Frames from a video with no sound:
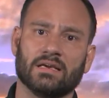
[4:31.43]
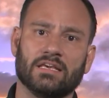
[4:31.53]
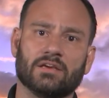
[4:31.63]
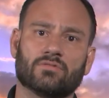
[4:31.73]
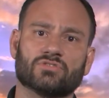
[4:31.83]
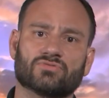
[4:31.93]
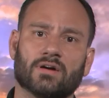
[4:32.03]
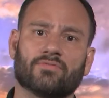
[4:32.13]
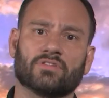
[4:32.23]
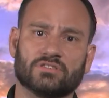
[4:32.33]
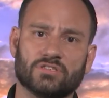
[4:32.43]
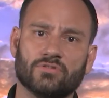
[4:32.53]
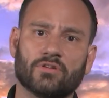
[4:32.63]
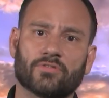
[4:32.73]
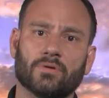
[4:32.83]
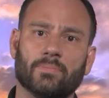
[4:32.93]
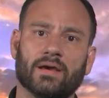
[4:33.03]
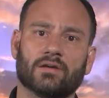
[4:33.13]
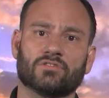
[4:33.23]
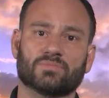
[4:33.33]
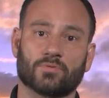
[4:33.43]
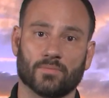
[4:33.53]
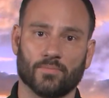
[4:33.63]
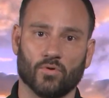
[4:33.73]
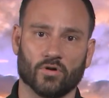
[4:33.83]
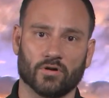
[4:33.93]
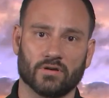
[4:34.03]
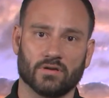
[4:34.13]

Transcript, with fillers: equals roughly two to three panels per port.